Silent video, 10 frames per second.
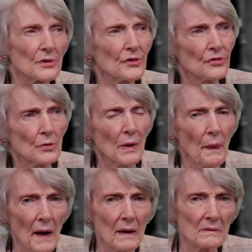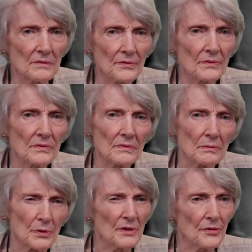pursuing that
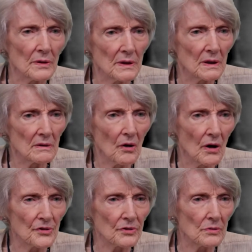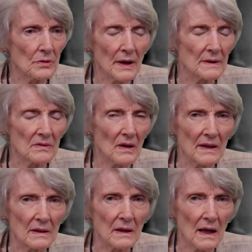briefly in law school. I
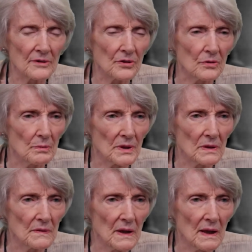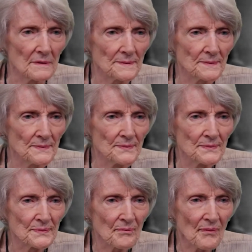decided not to, but yeah,
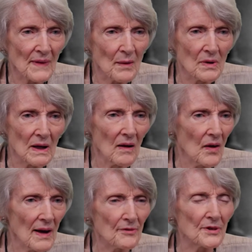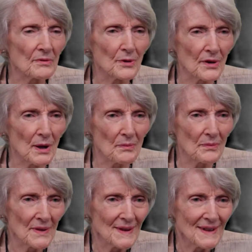I'll have to look up
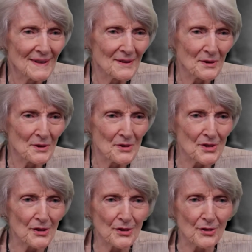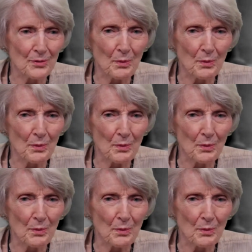the good Justice